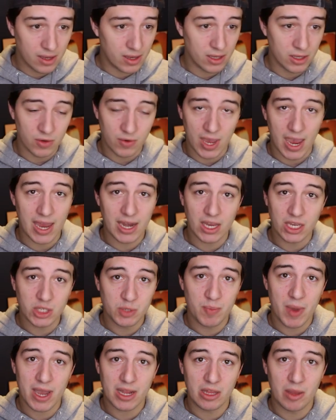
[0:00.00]
you can't
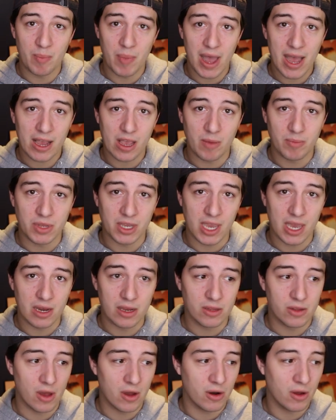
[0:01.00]
expect the backup to
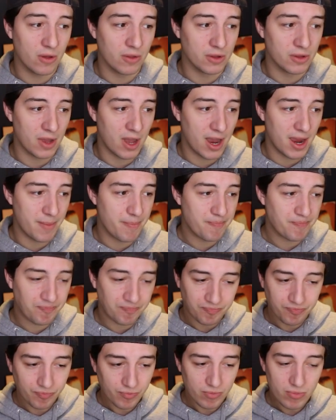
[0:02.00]
get it done all the time.
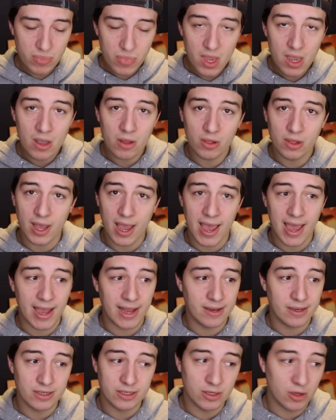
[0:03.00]

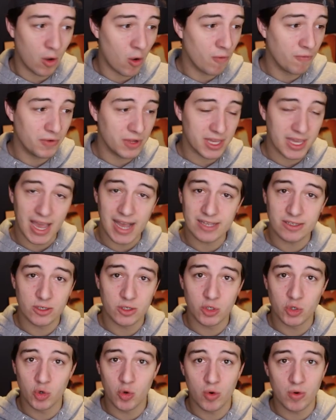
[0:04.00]
and hopefully
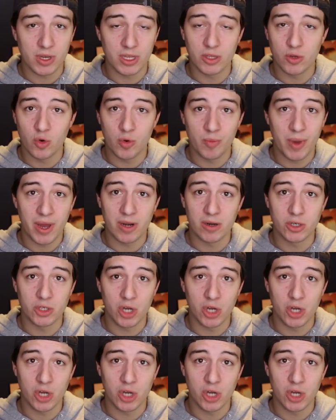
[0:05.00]
Kaskasuo can do a better